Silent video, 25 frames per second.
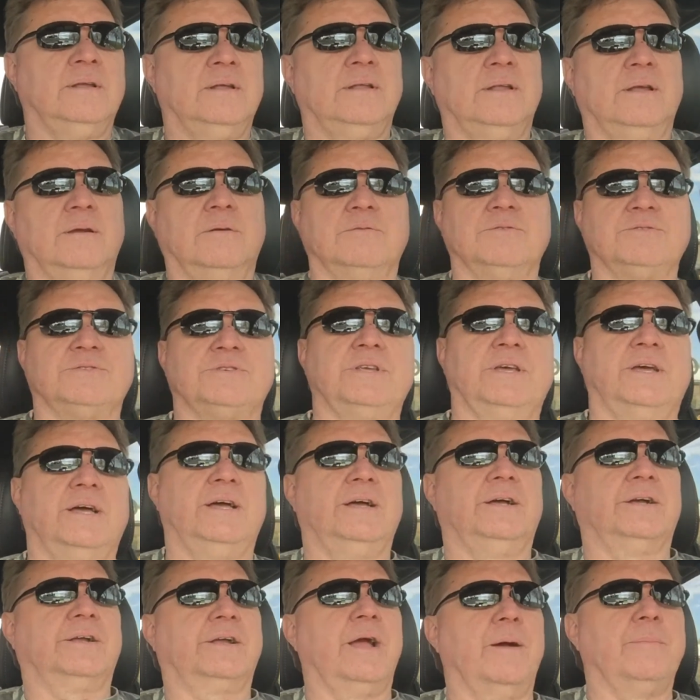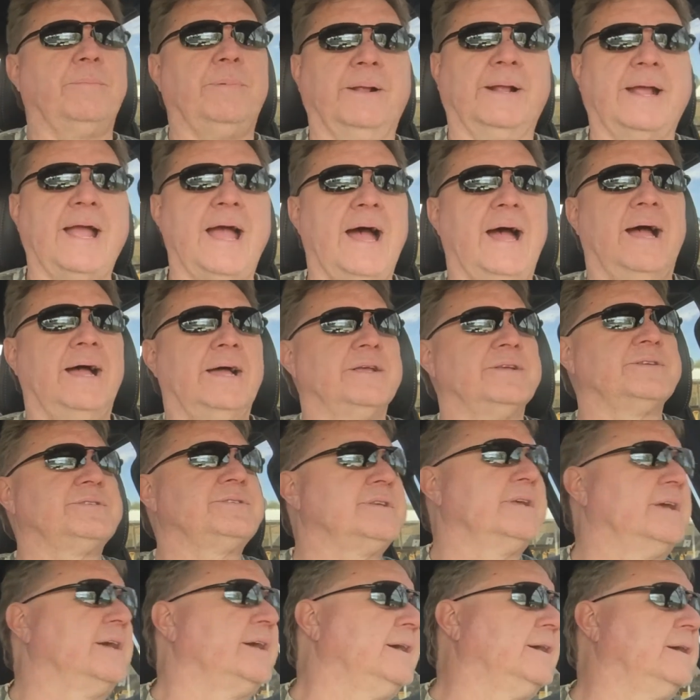There was a couple of
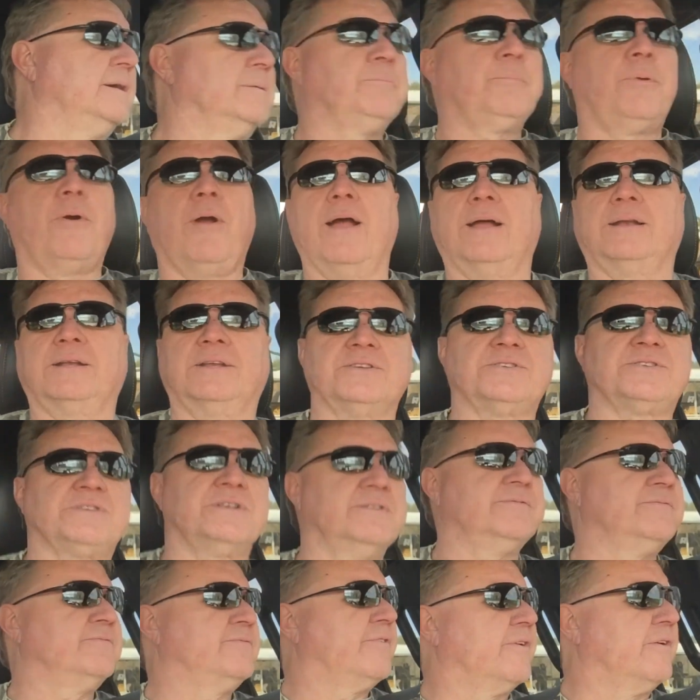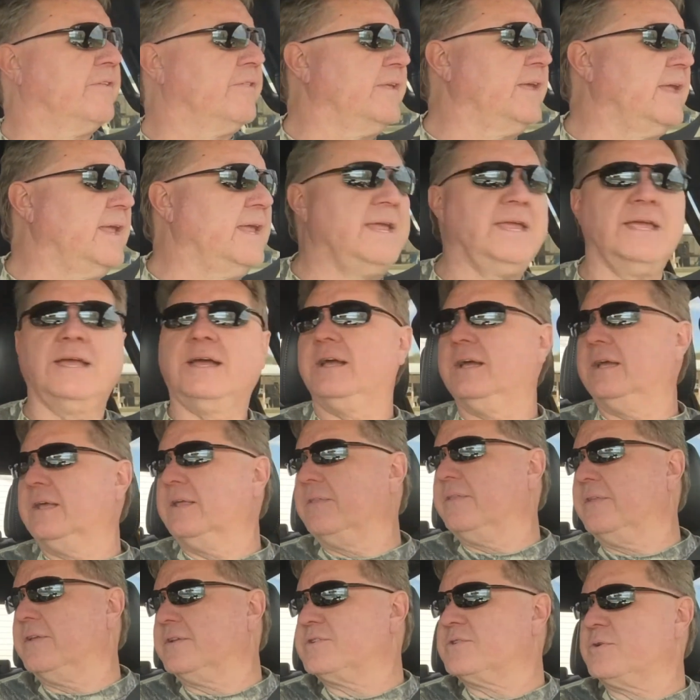guys practicing for
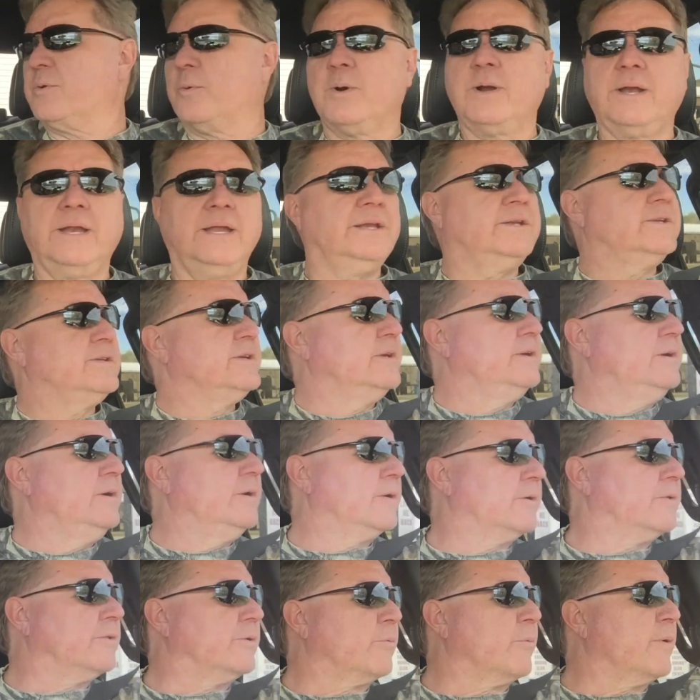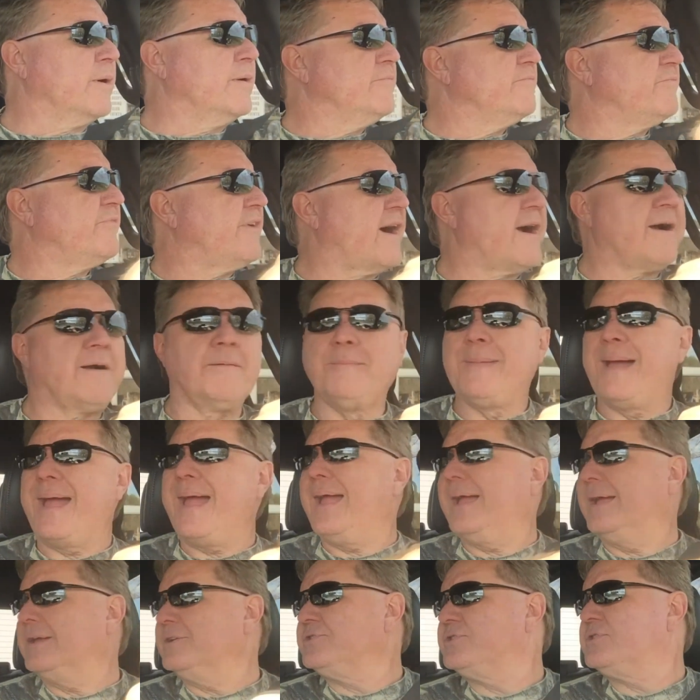the 22 or the rimfire
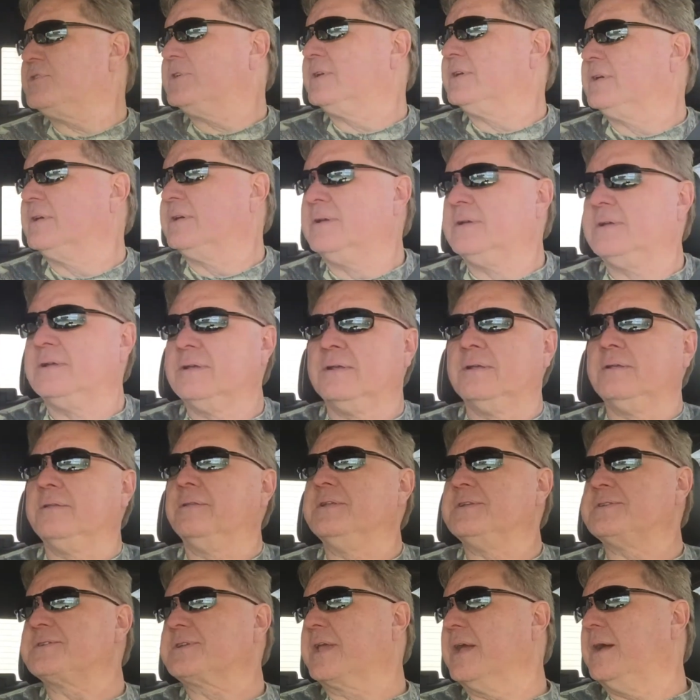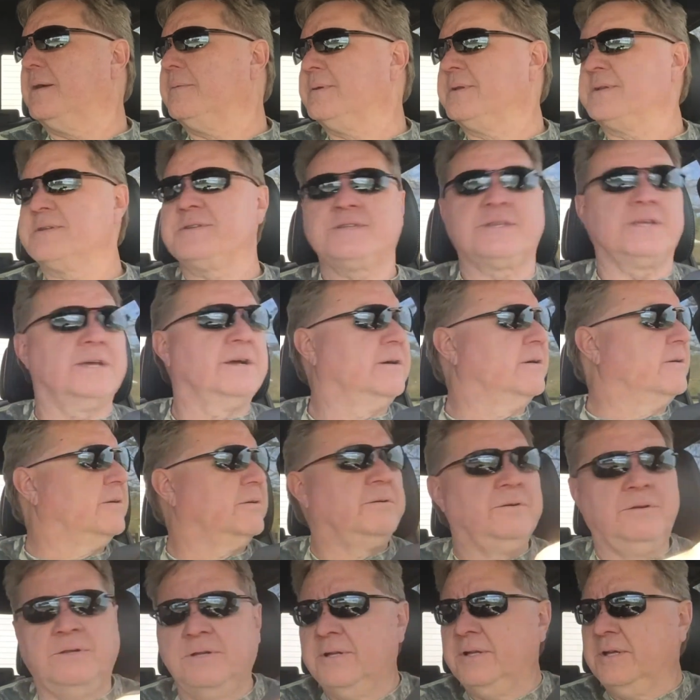match that's coming, so
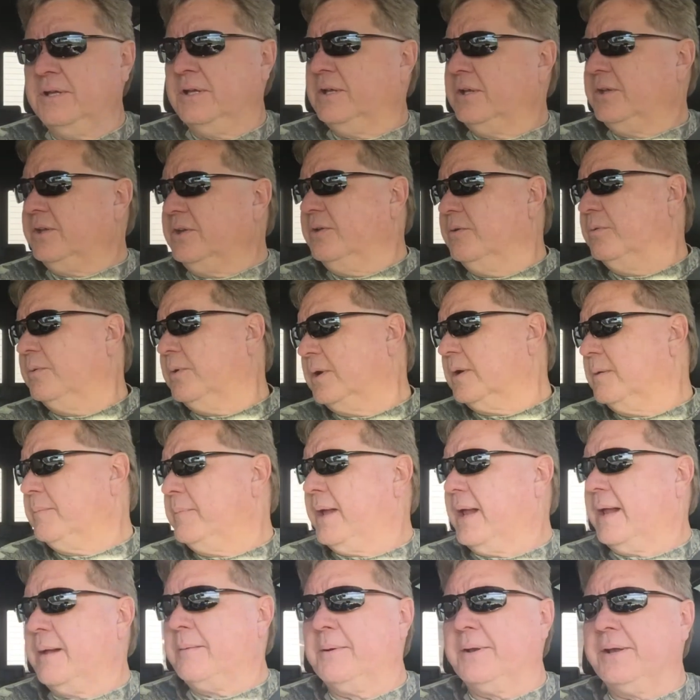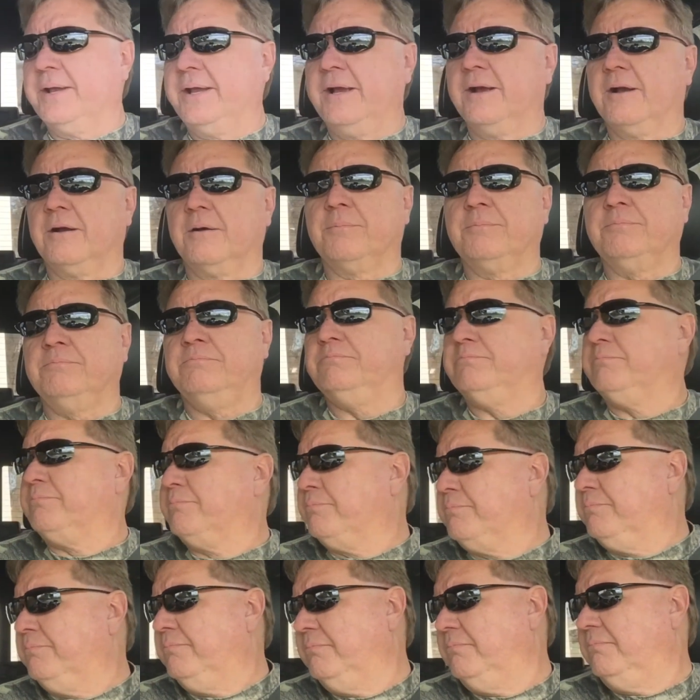you wouldn't have been able to hear
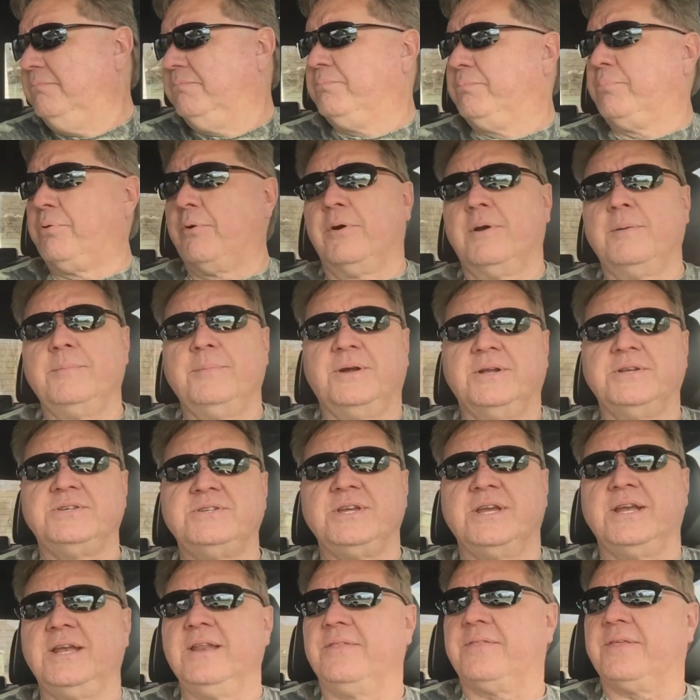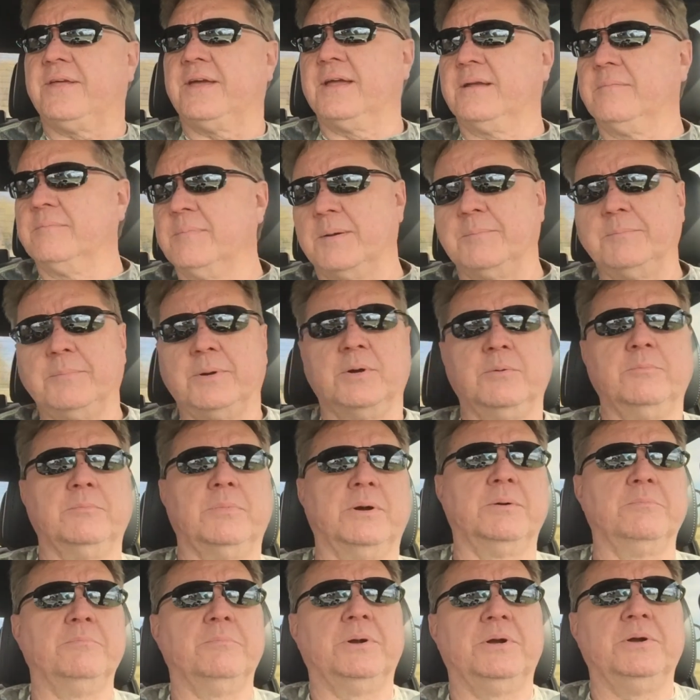pretty much anything but boom,
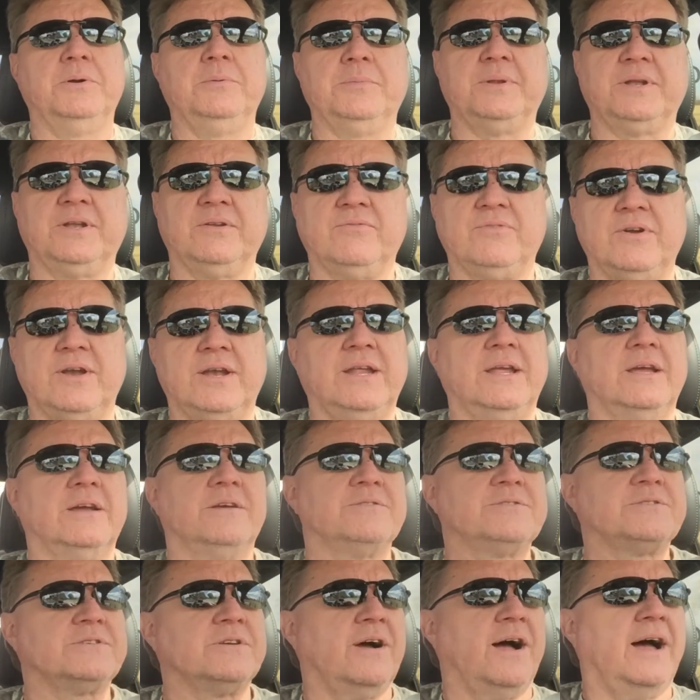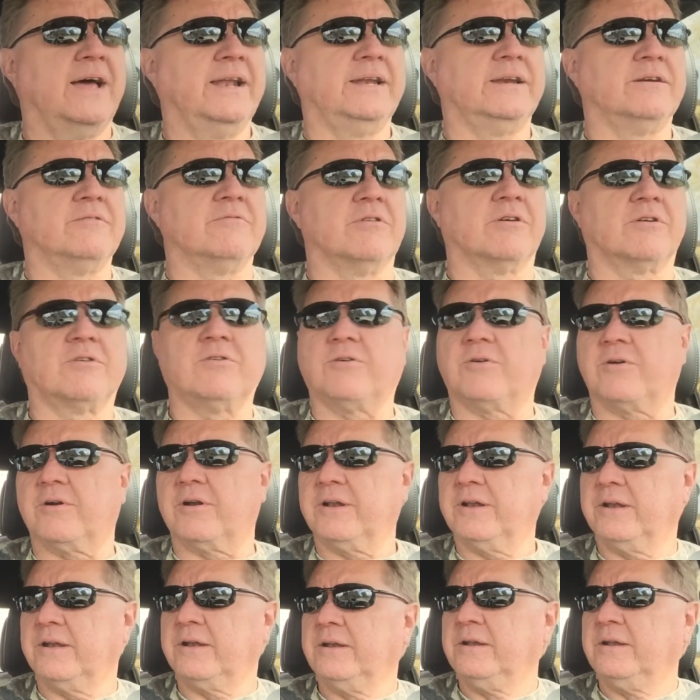boom, boom in the video, so I didn't record it.